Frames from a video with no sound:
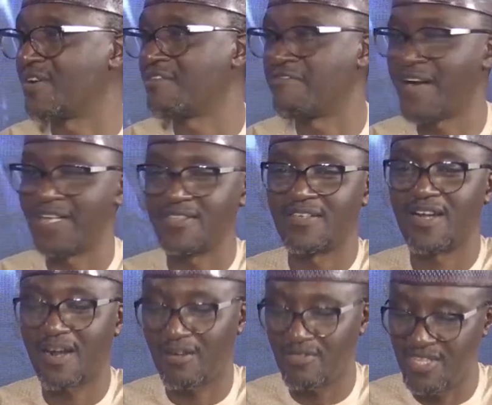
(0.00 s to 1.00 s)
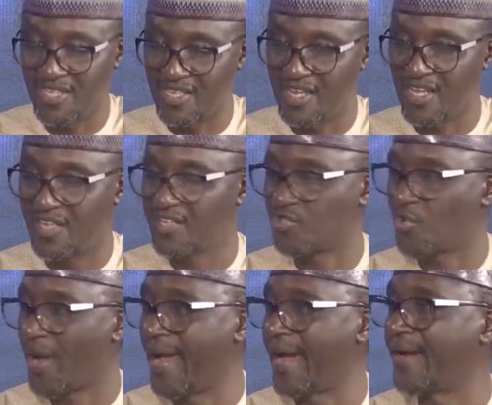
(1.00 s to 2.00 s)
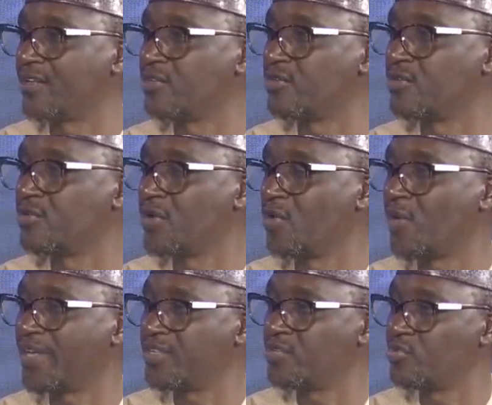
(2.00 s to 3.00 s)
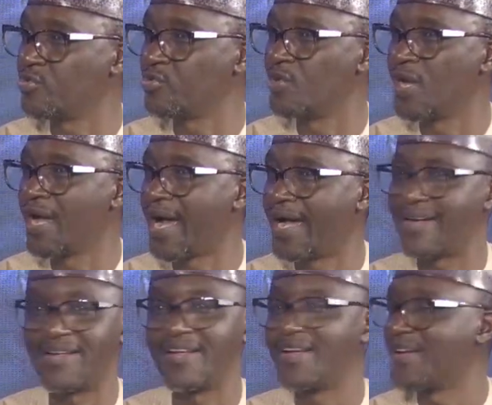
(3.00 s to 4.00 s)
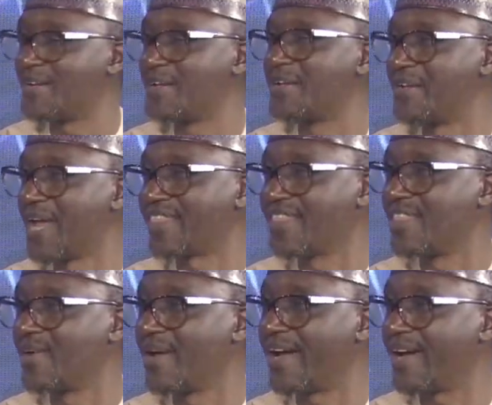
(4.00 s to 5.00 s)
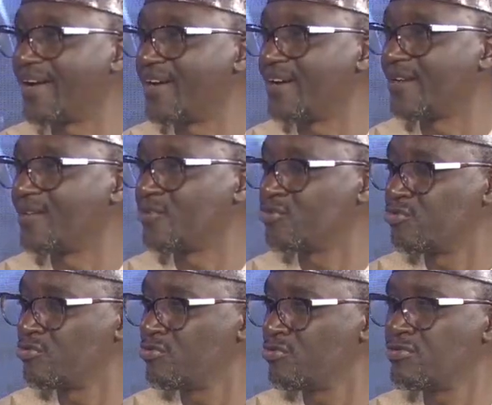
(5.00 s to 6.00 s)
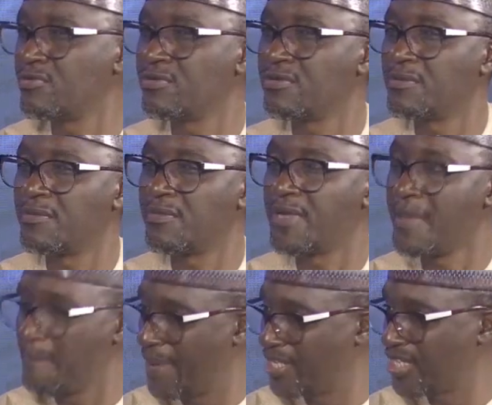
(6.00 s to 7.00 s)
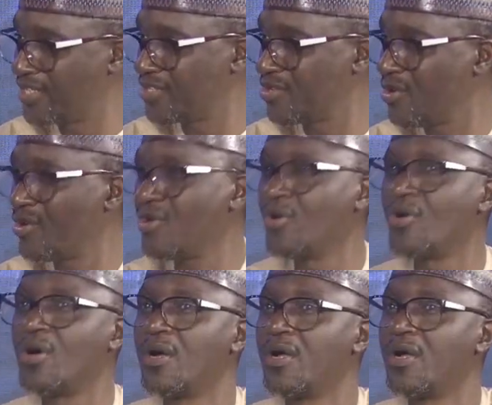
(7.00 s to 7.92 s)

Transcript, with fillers: converged around the square, you know, waiting to, and I think they were too impatient, or